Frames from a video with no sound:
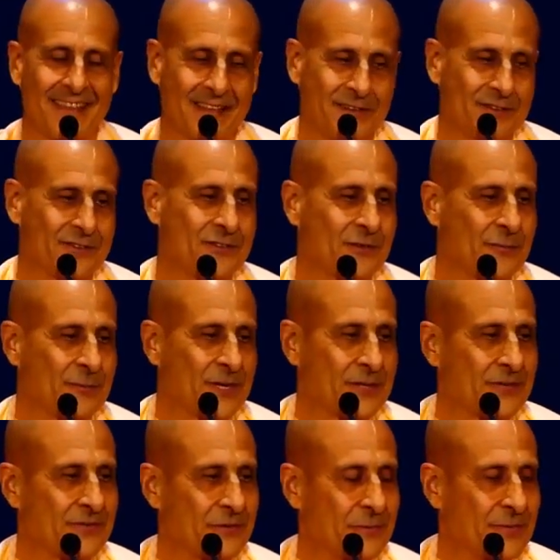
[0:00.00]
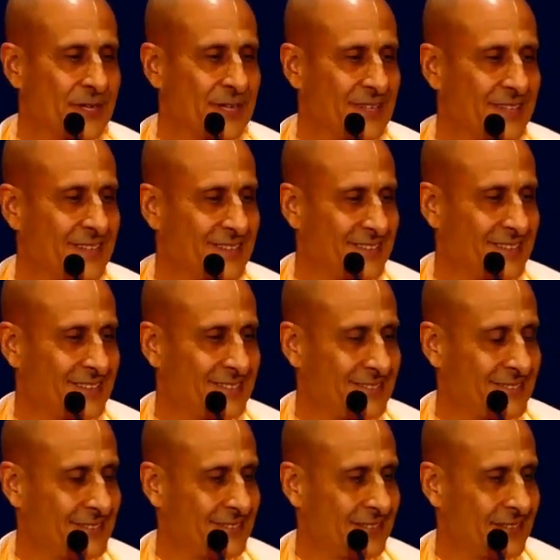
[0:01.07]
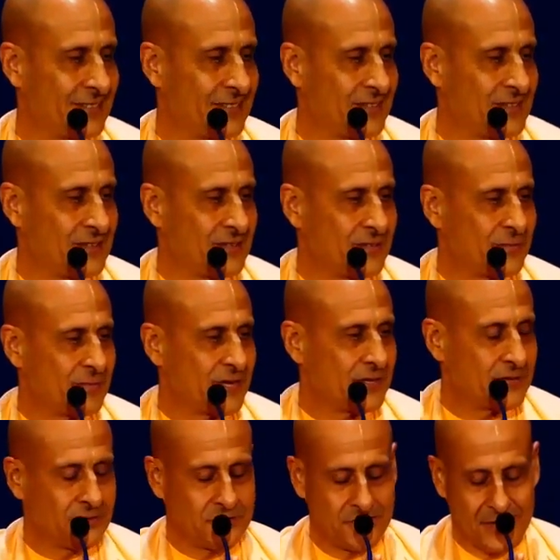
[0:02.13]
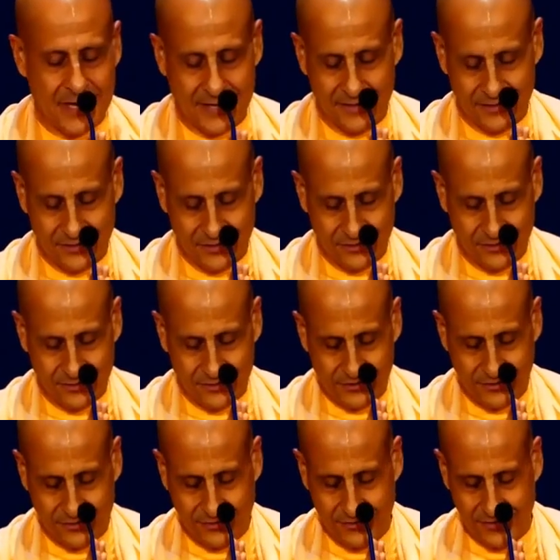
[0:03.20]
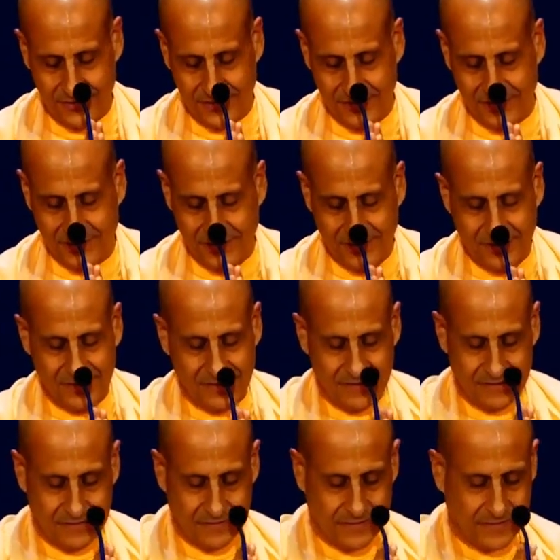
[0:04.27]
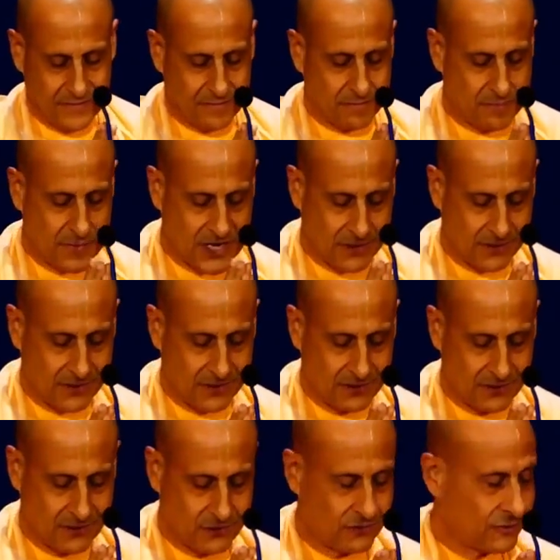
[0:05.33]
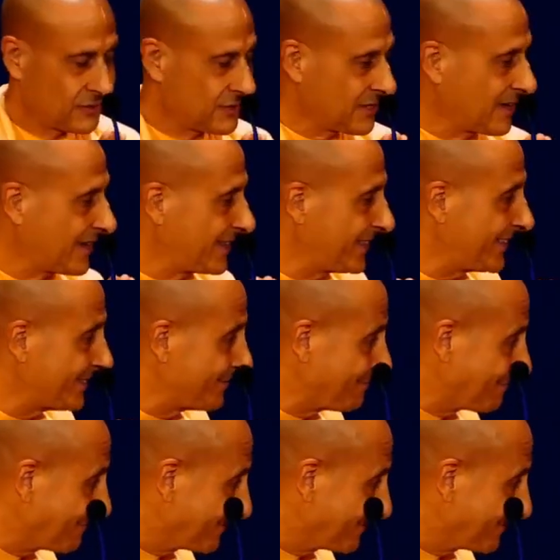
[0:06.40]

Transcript: Thank you so much for being here. Special gratitude to Mark Torzai